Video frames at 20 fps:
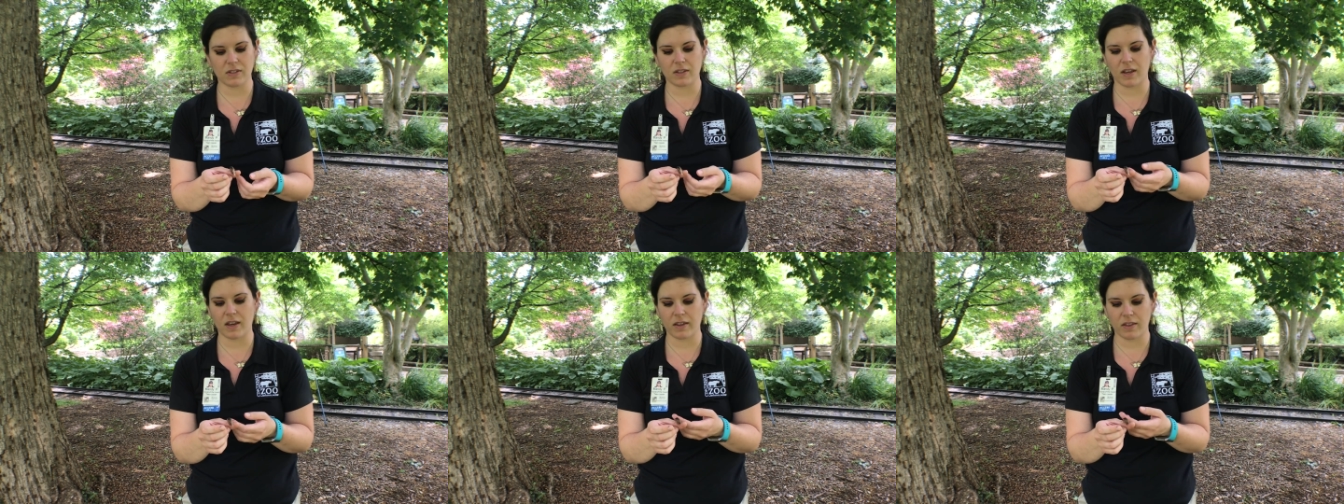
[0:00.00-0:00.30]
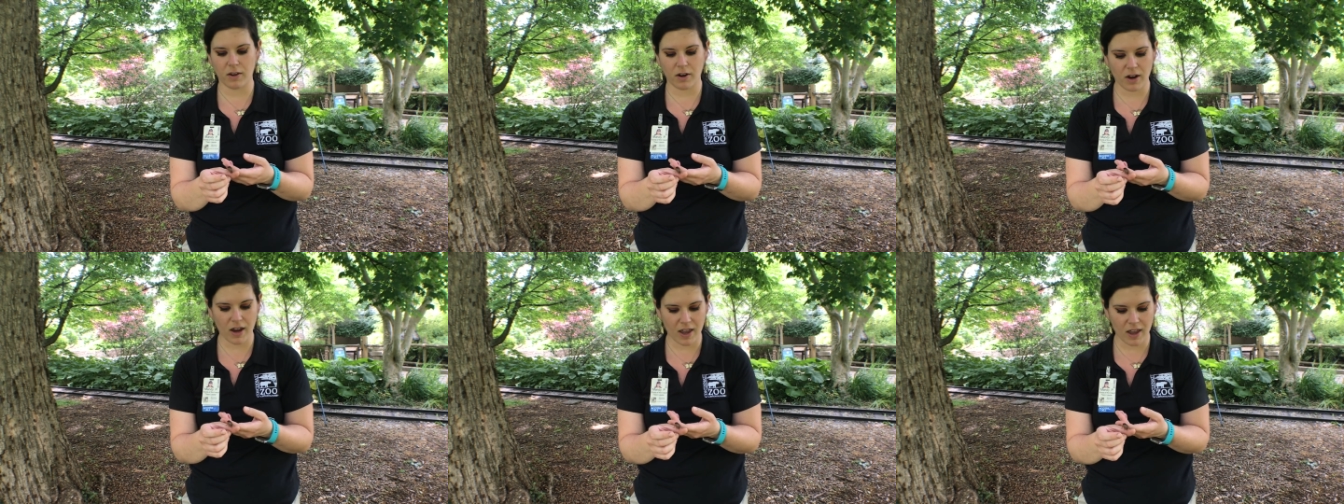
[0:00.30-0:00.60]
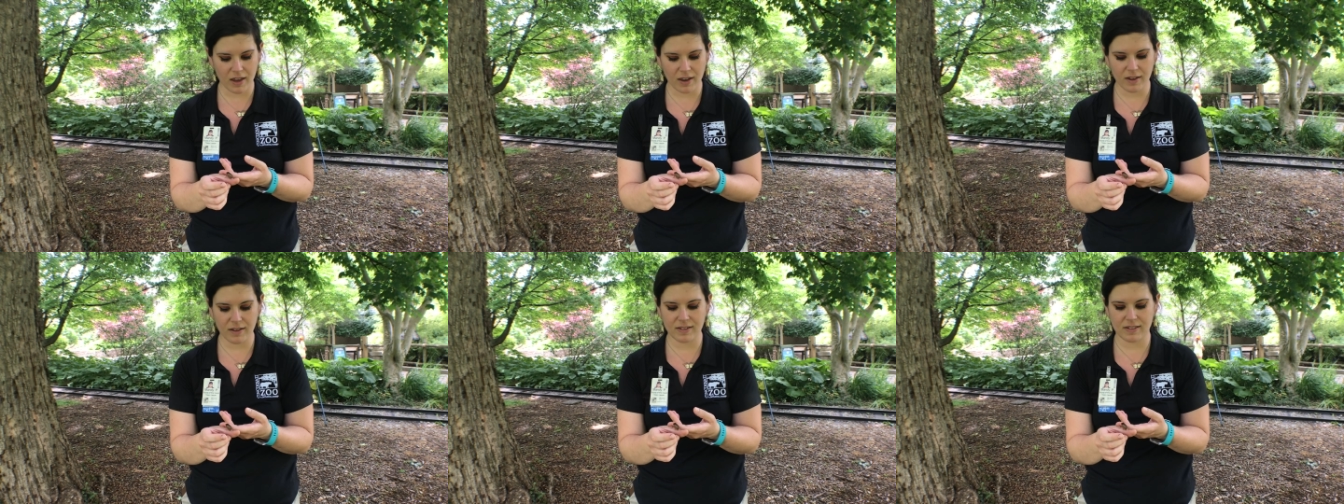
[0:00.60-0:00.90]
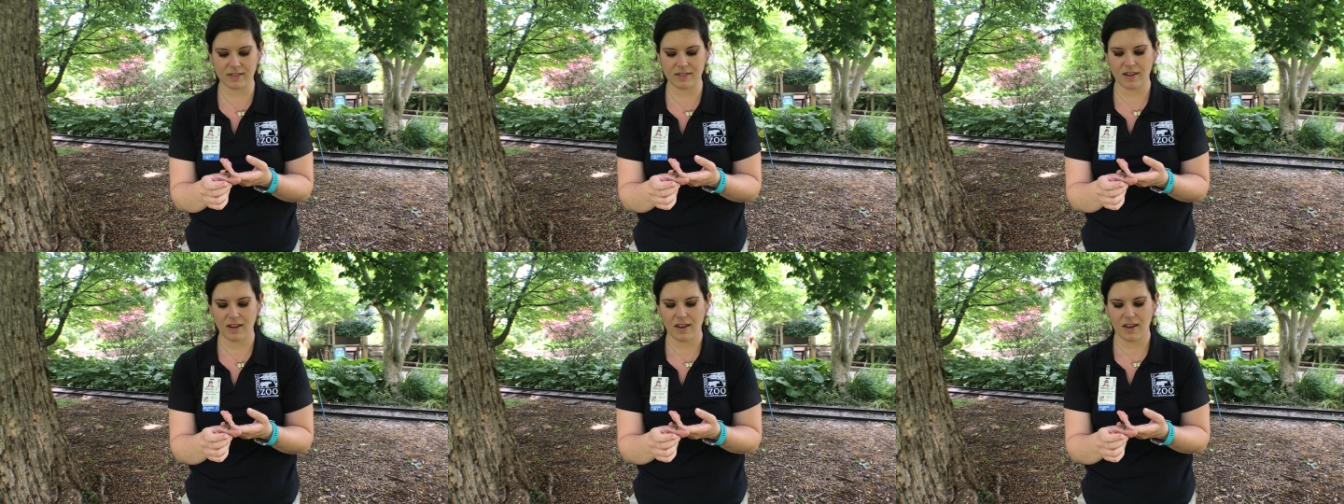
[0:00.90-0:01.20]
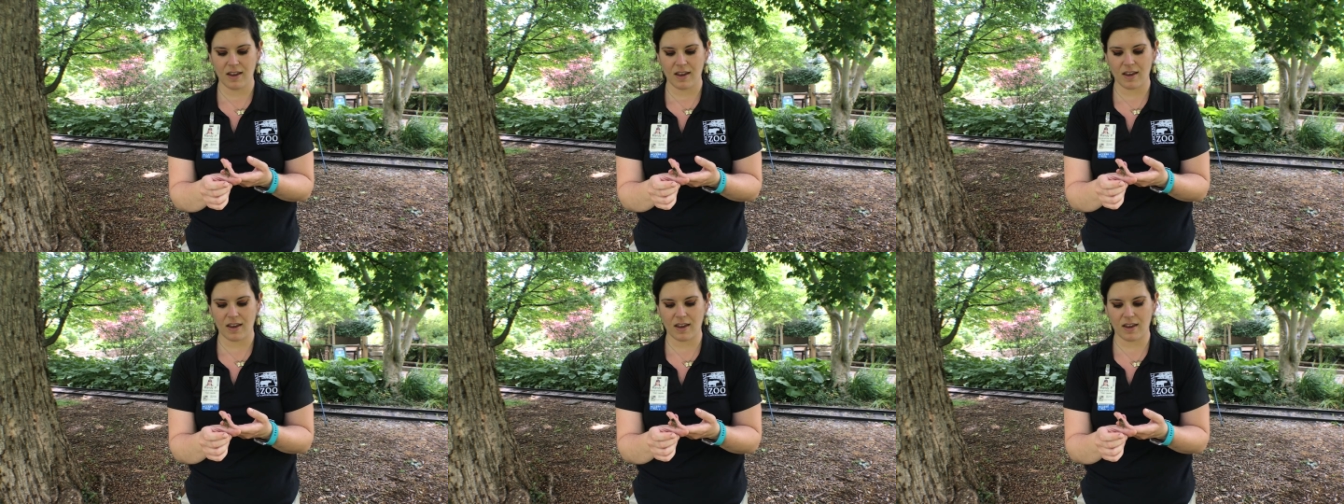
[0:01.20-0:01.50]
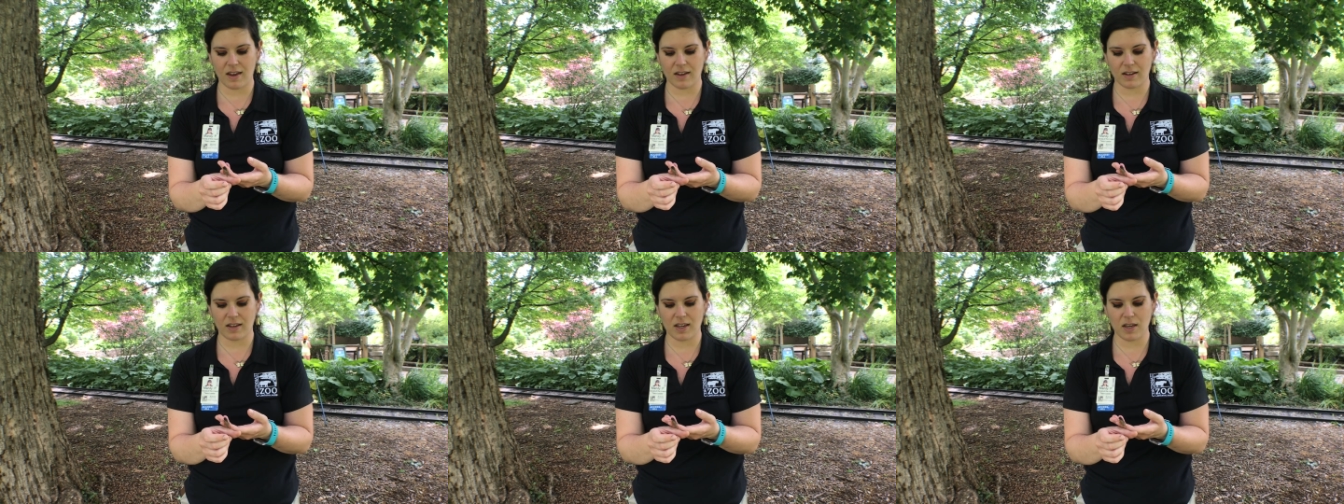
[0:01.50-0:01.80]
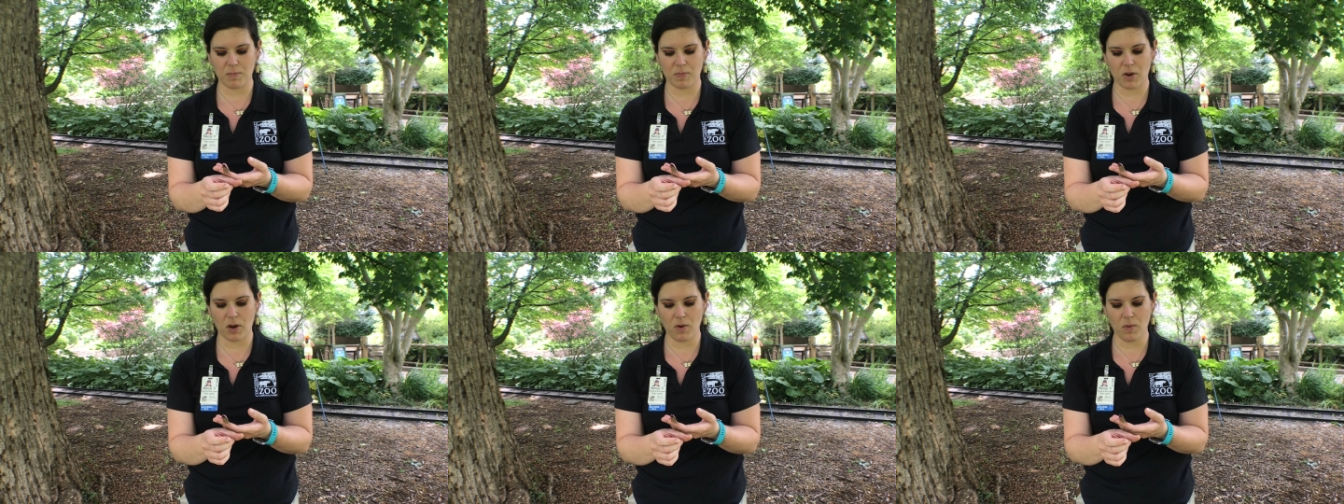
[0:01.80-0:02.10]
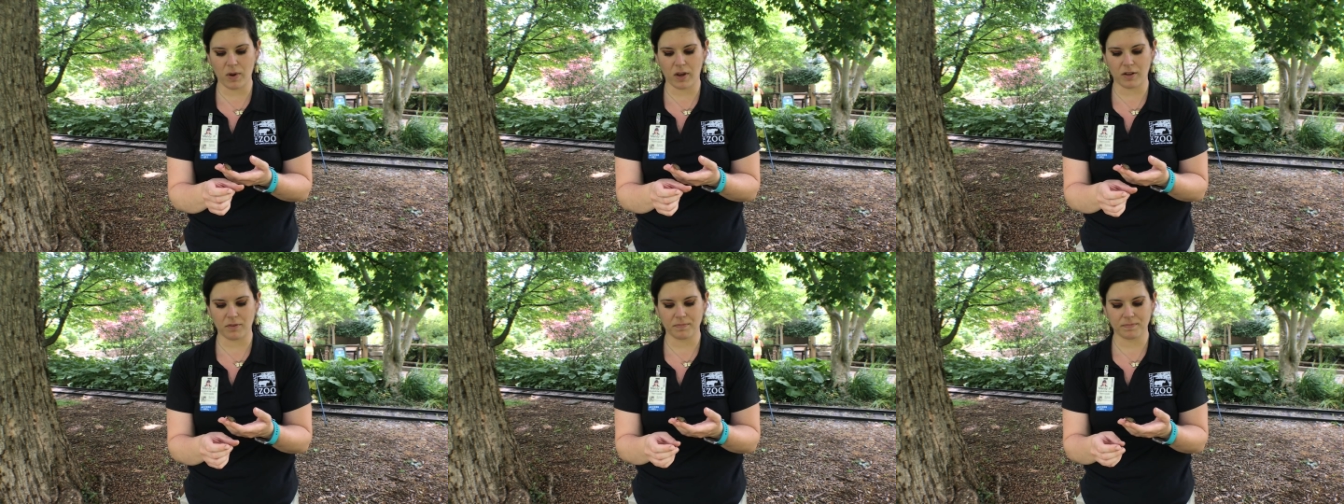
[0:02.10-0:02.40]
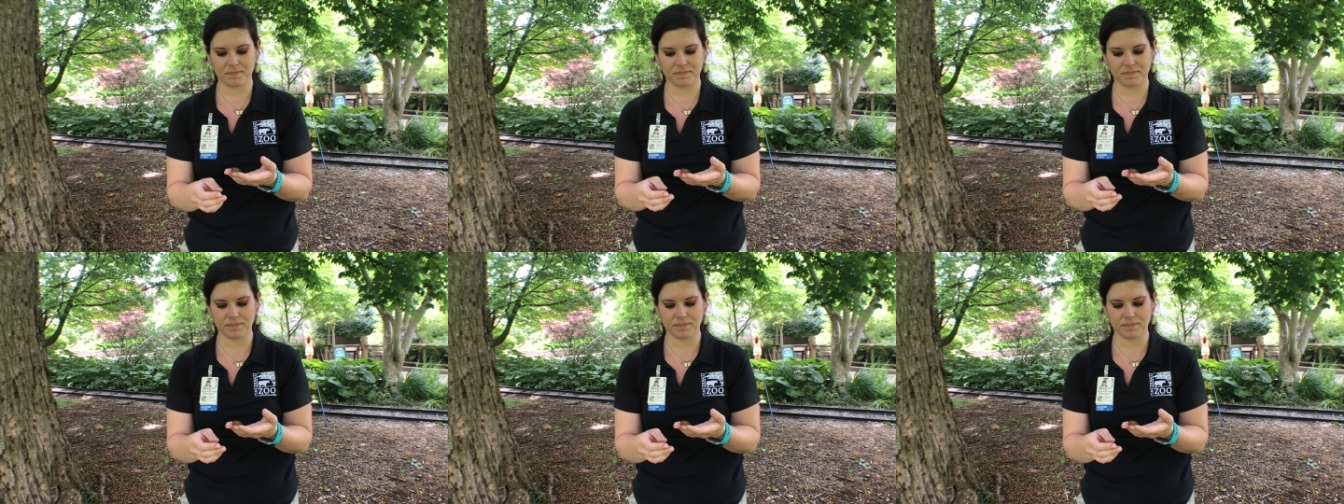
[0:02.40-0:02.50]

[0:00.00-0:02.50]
lay their eggs, and keep going.